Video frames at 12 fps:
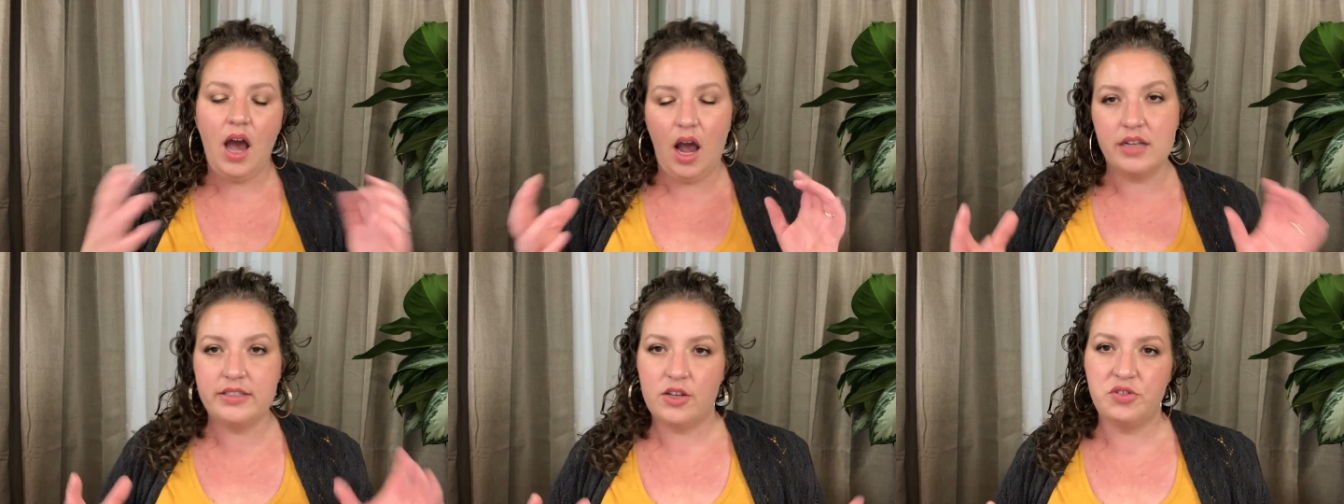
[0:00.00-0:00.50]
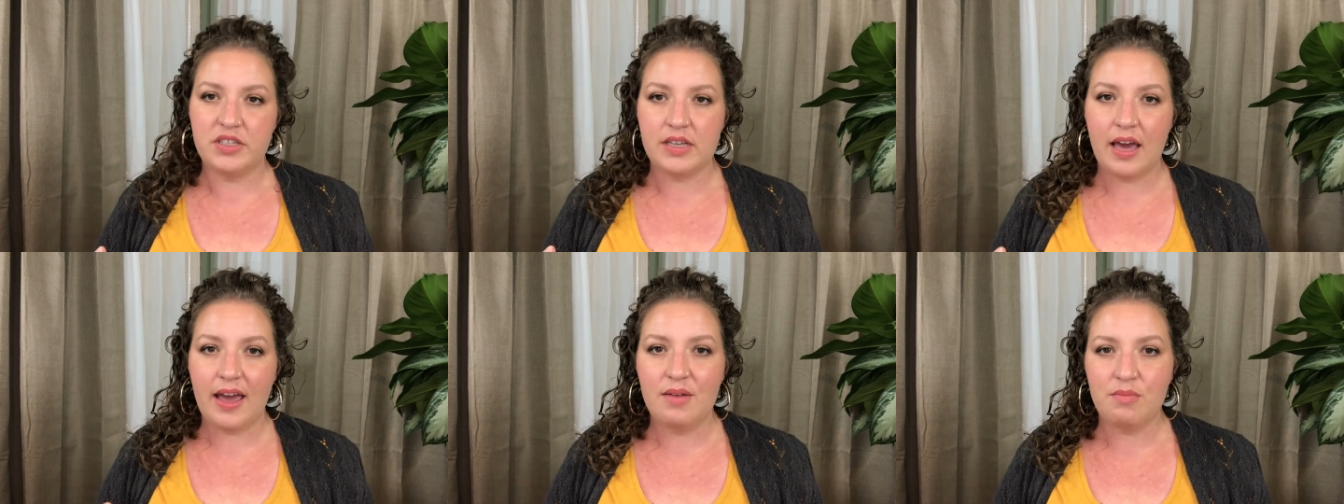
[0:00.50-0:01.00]

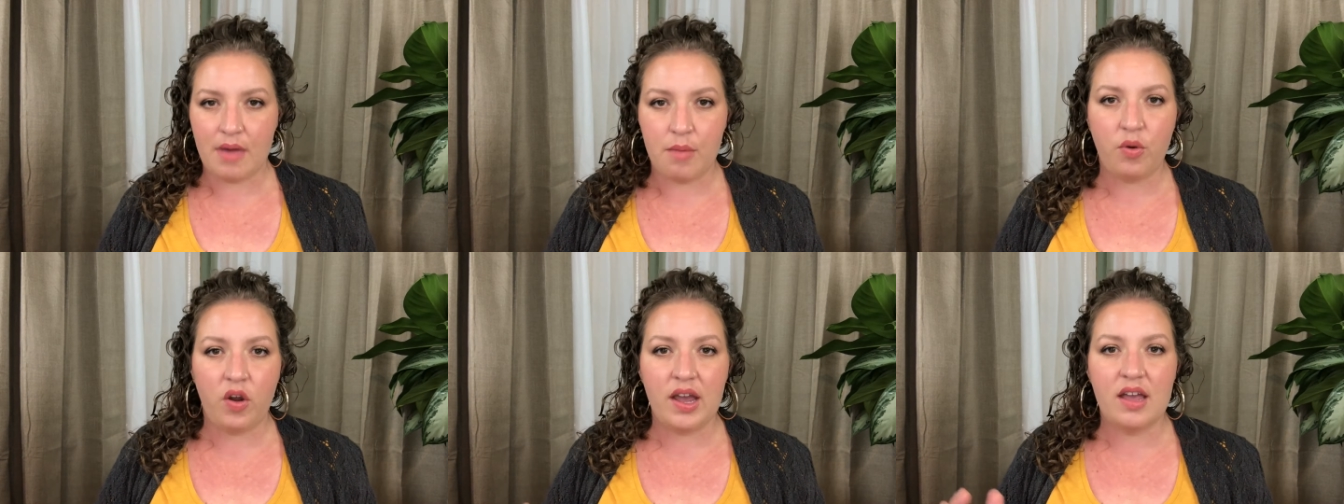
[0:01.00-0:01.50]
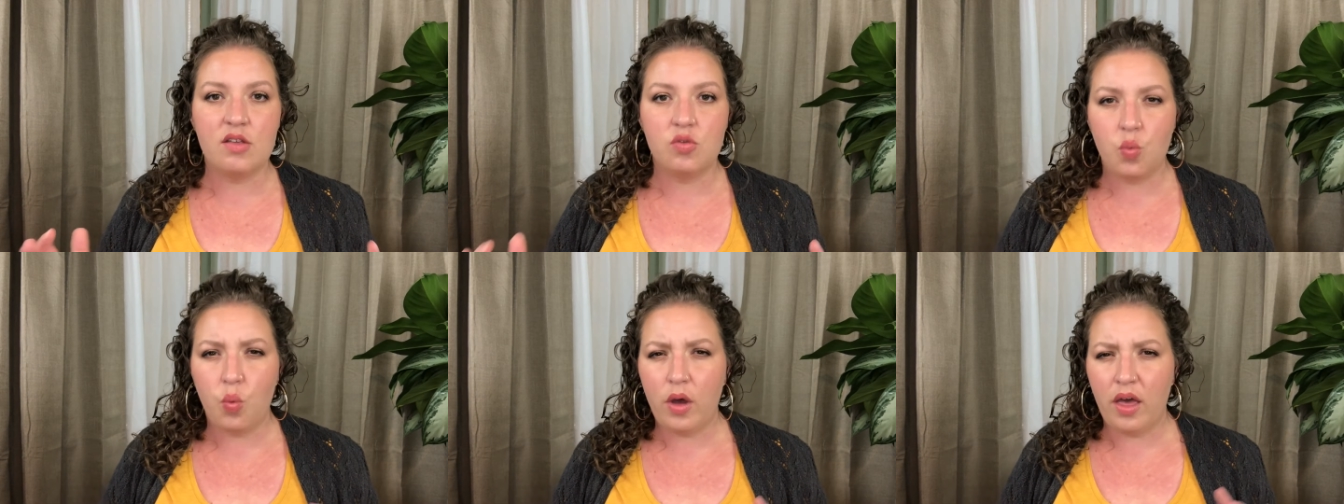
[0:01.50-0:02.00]
associate memories
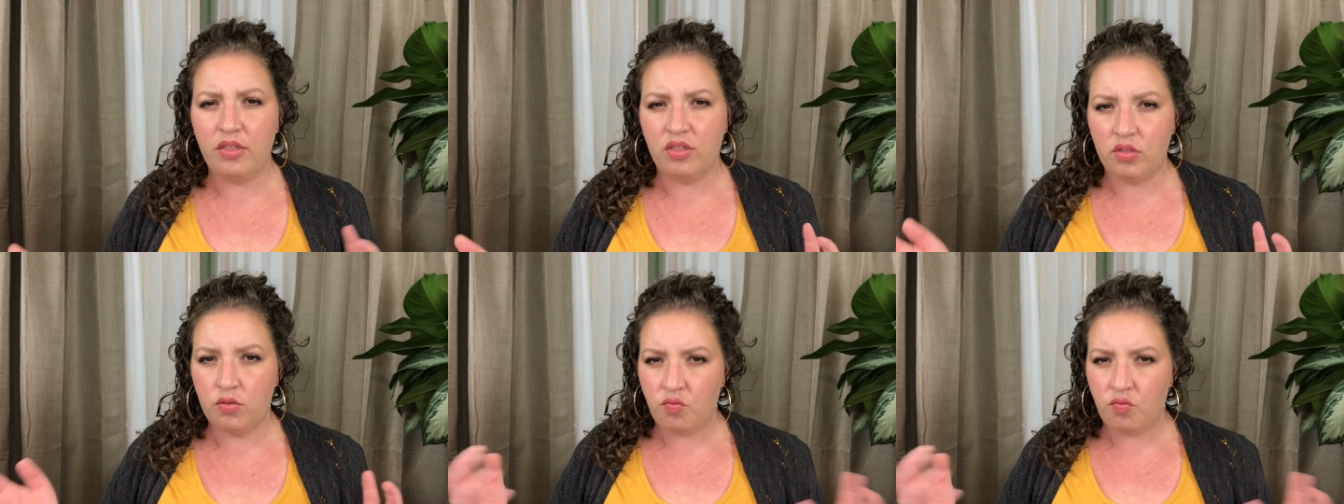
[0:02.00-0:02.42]
with